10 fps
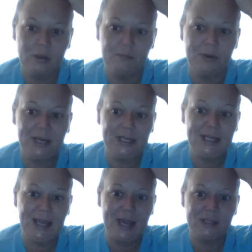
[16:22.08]
But
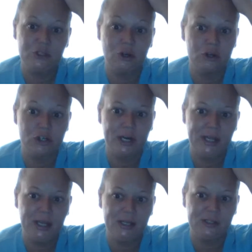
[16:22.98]
he had
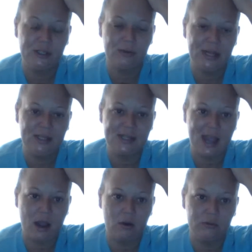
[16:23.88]
surgery, and so he's
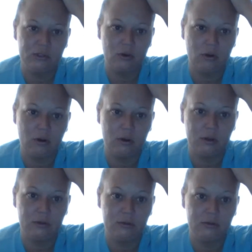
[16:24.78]
out
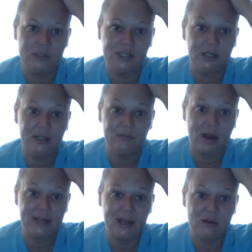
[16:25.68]
on sick leave
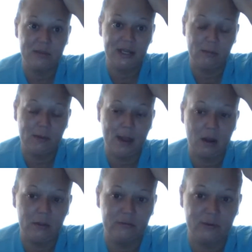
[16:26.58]
right now, but he'll be
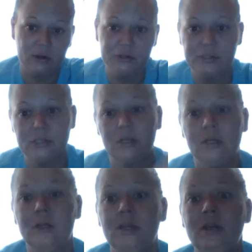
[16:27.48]
back on the 1st.
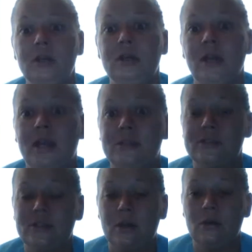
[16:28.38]
And
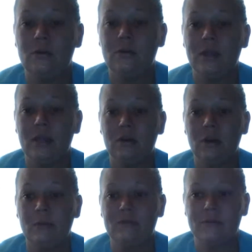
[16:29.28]
so he'll
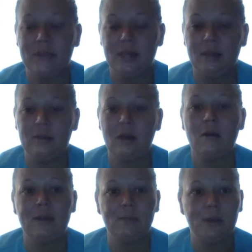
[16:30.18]
come over then.
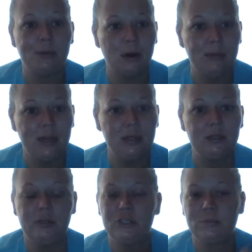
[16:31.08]
I'll get my permit.
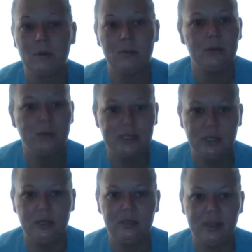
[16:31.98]
You get your permit
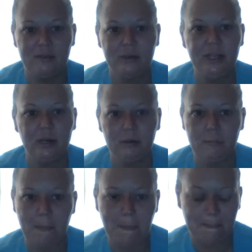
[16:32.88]
redone every year.
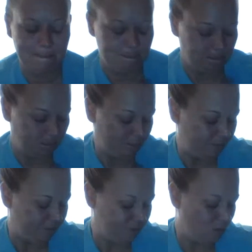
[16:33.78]

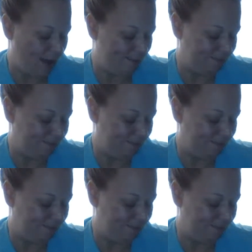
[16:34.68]
What?